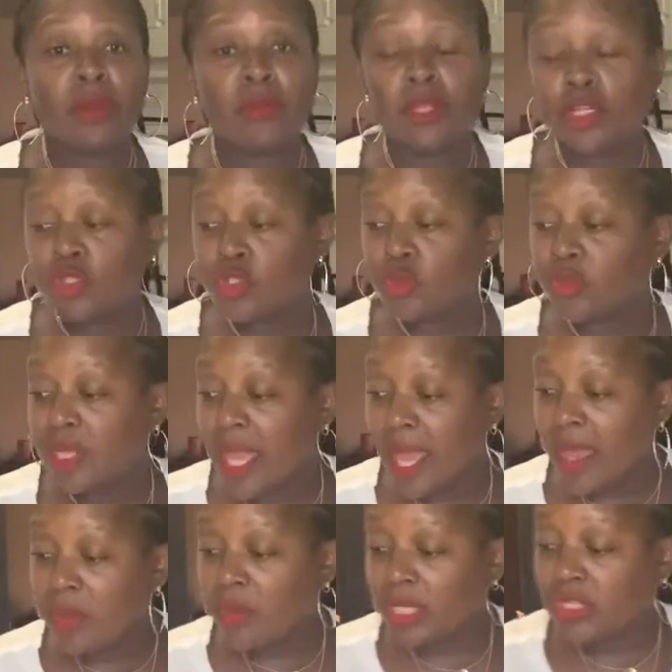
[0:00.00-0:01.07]
I'm gonna do
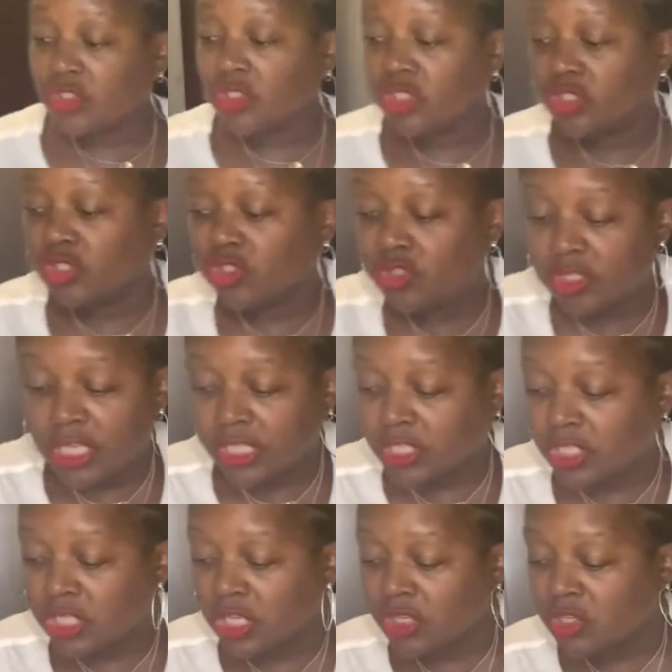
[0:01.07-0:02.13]
now is just
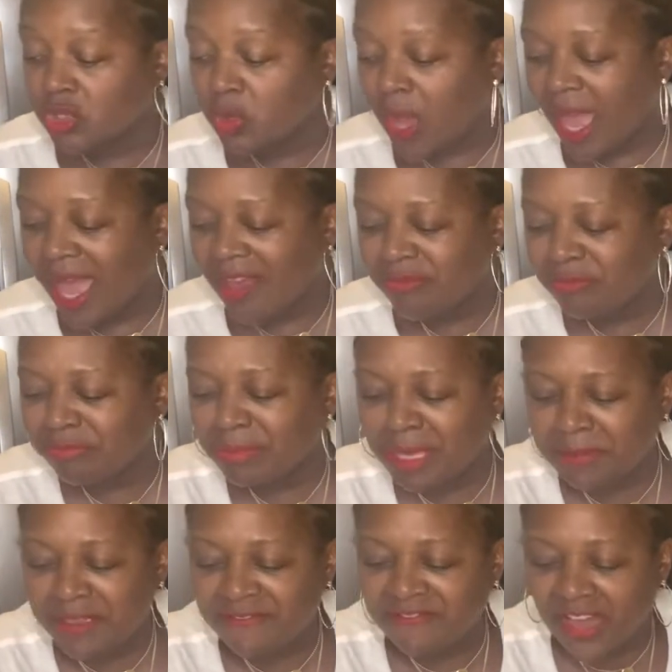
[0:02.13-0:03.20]
continue. I have
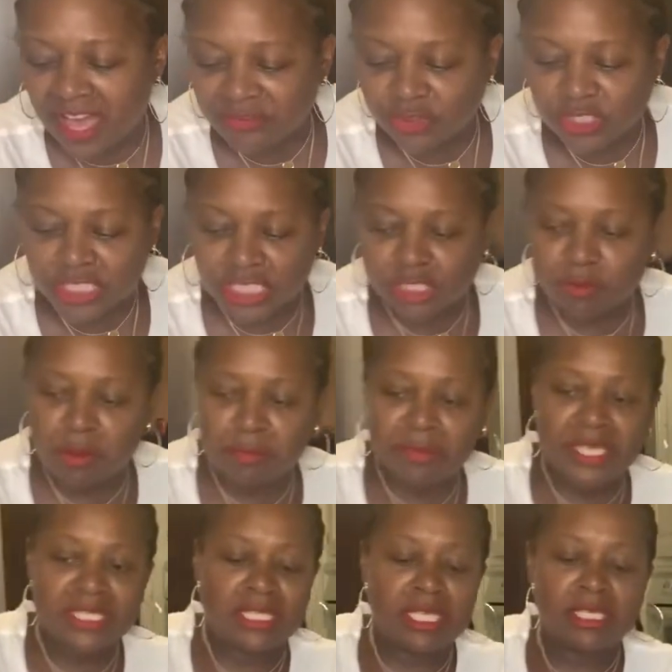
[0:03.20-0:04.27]
maybe 5 or 6 more
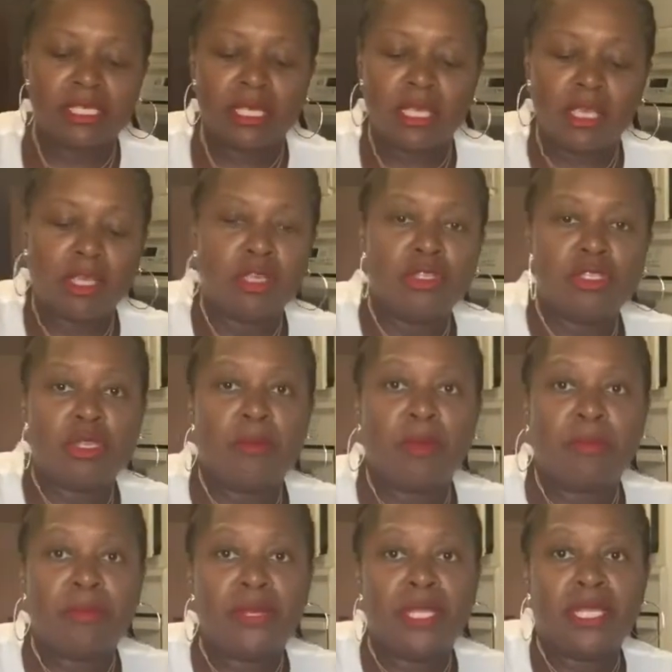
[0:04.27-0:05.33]
pieces. So I'm
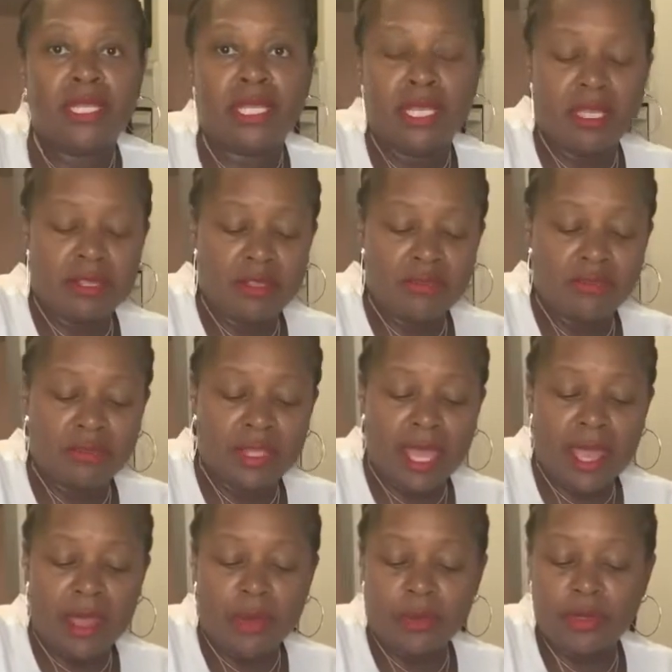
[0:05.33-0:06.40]
gonna put it in the
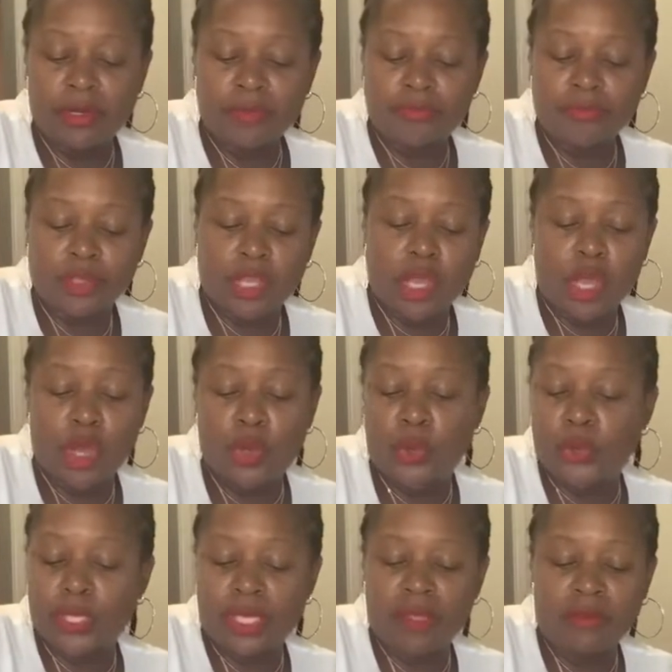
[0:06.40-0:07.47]
flour,
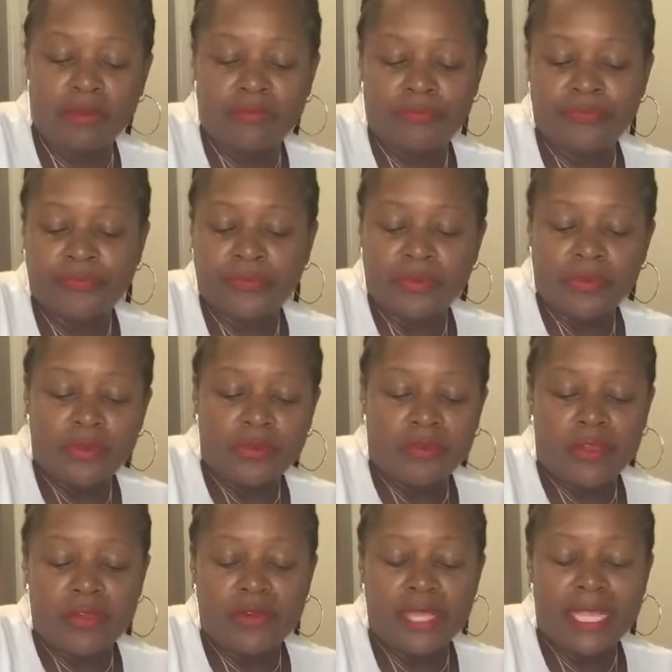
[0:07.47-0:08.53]
coat it
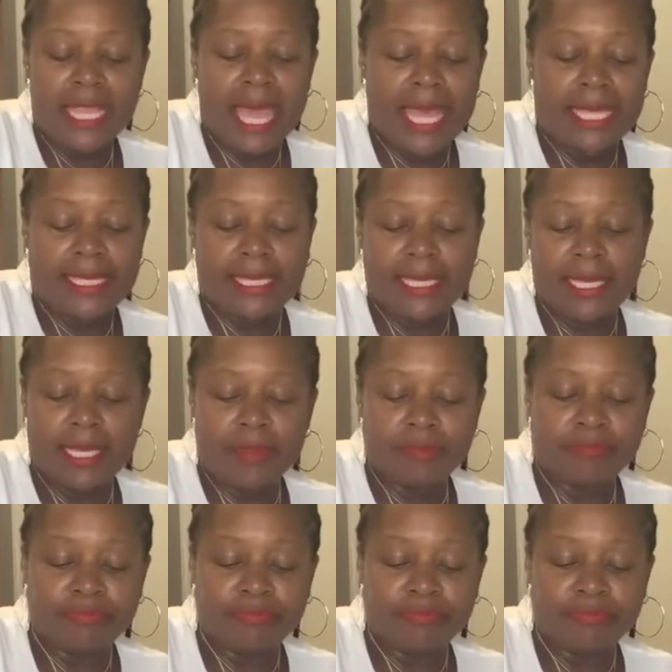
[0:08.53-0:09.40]
very lightly.